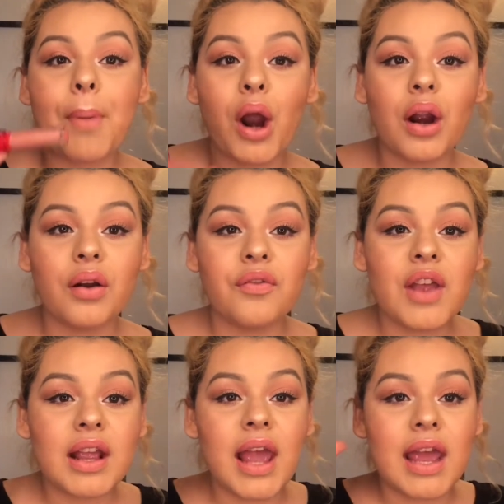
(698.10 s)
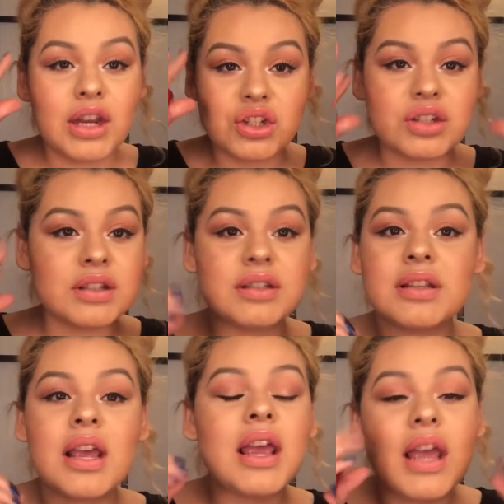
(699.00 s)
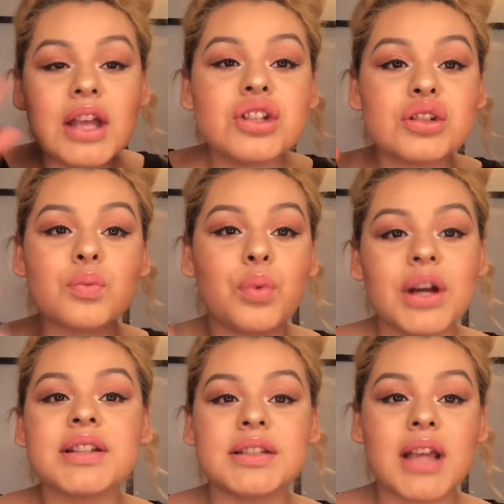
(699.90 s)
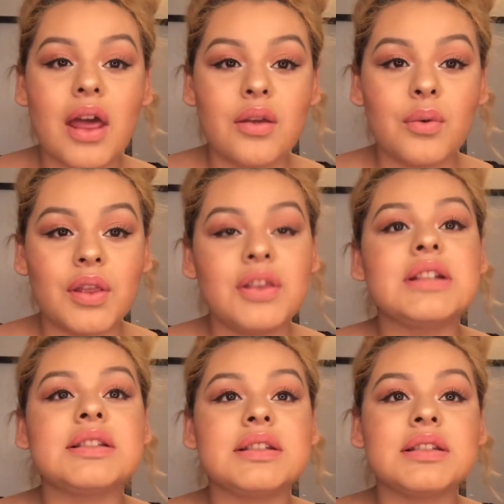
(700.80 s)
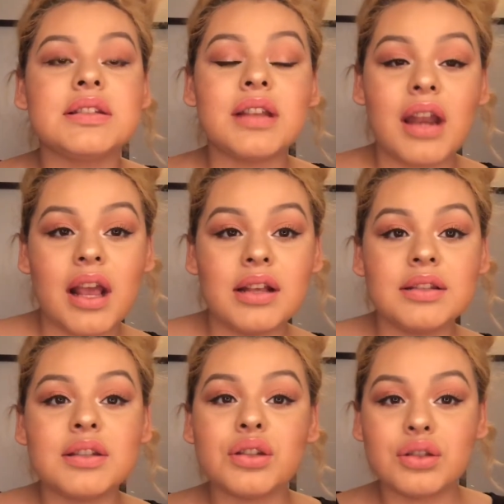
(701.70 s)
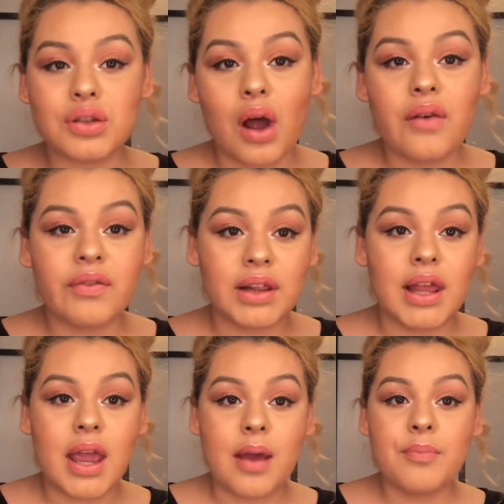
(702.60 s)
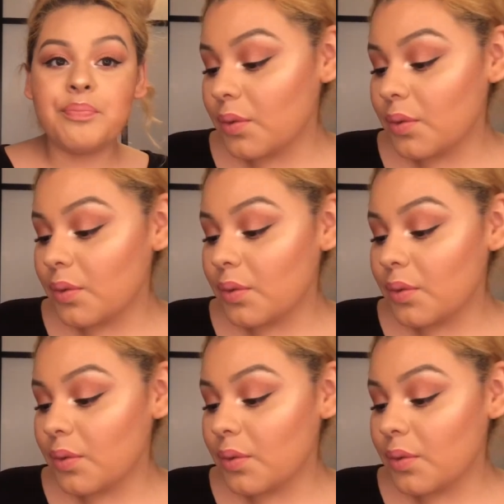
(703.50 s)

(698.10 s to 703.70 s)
perfect, and it just works together with this. This is a nice soft glam.